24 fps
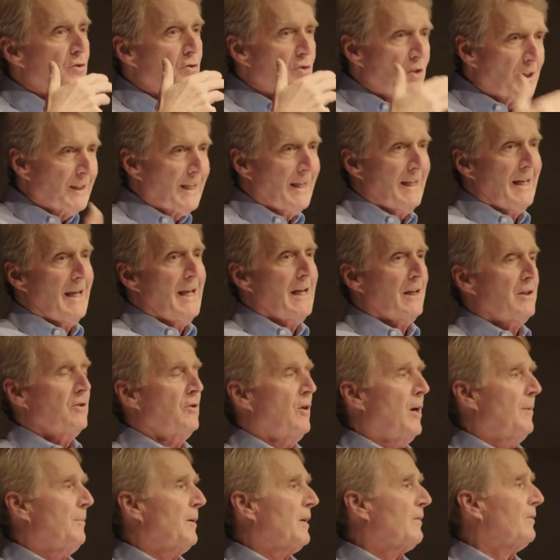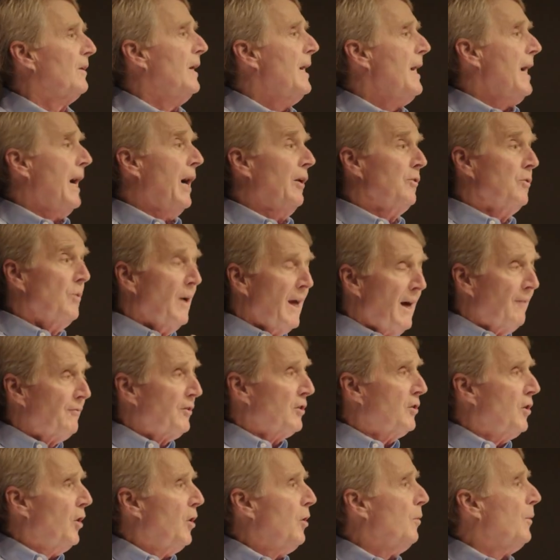to look at economics, how you have
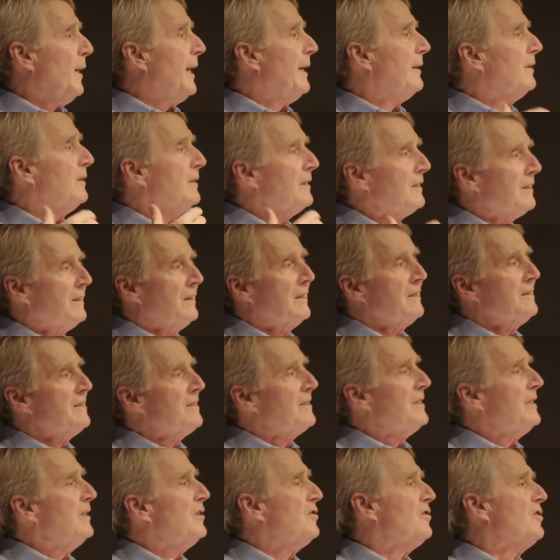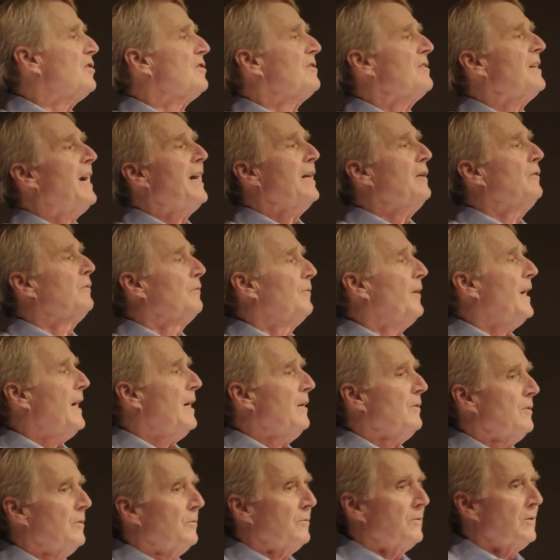to go and consider societal
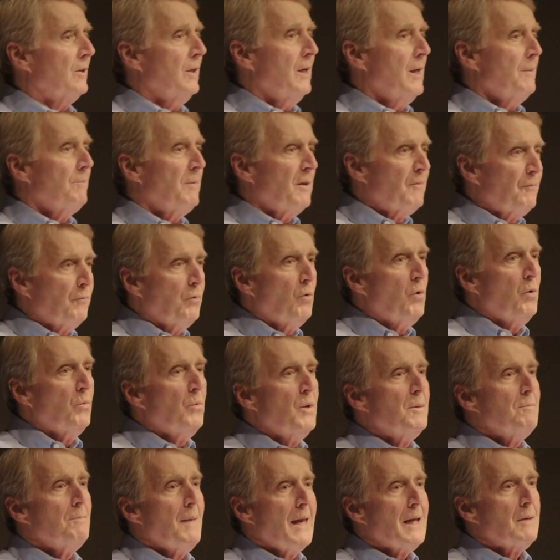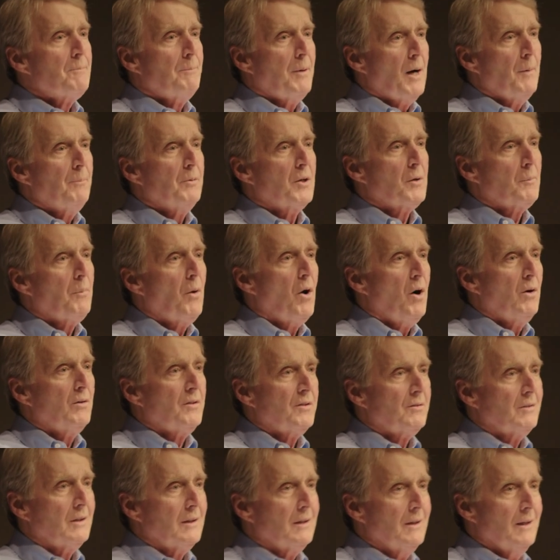values before we make public
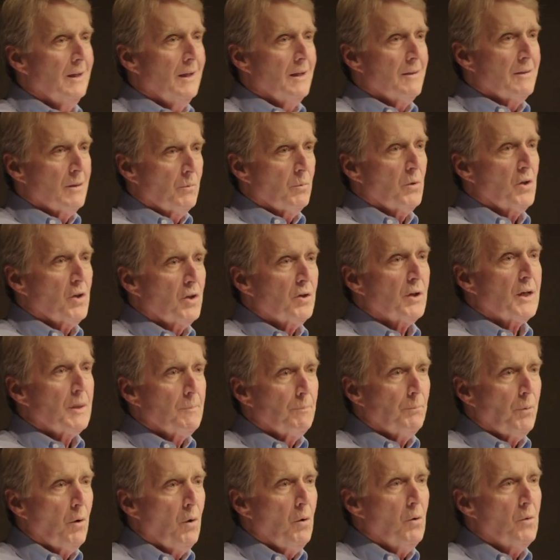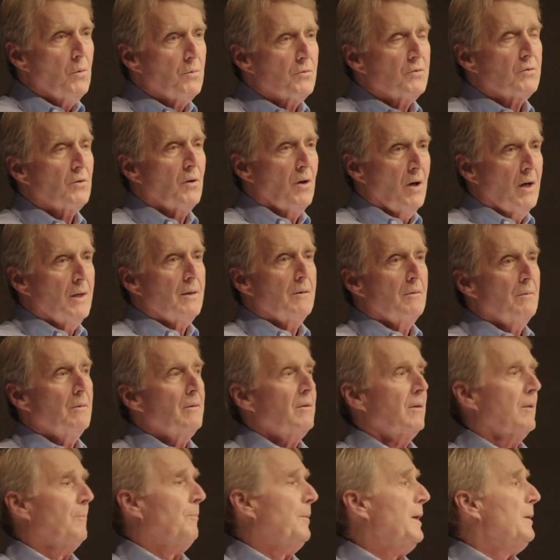policy that we're going to impose on
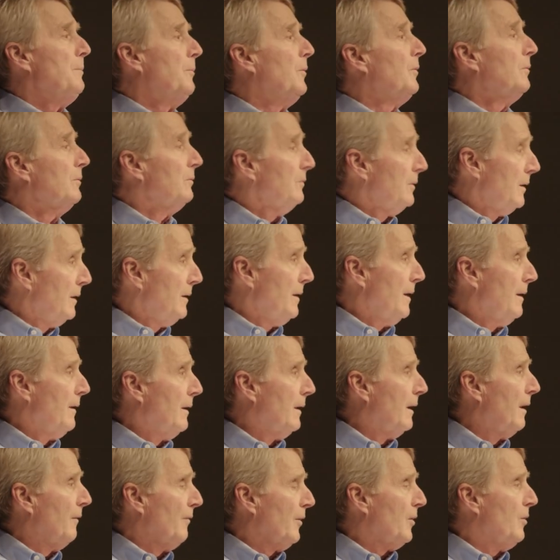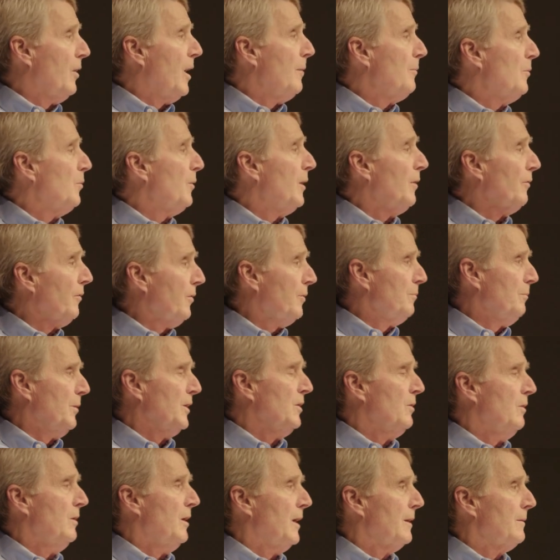the people of the Commonwealth and
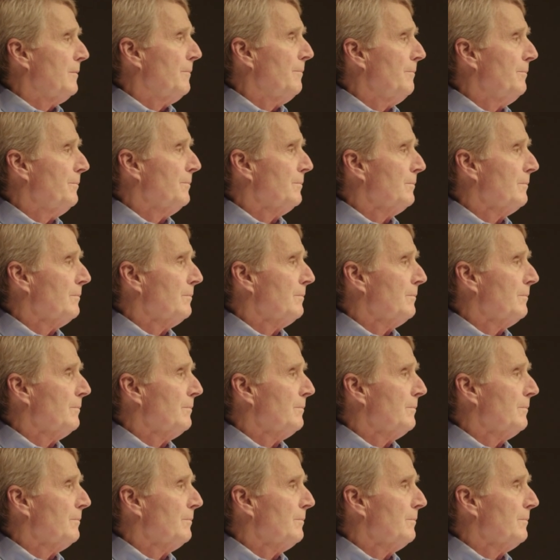beyond.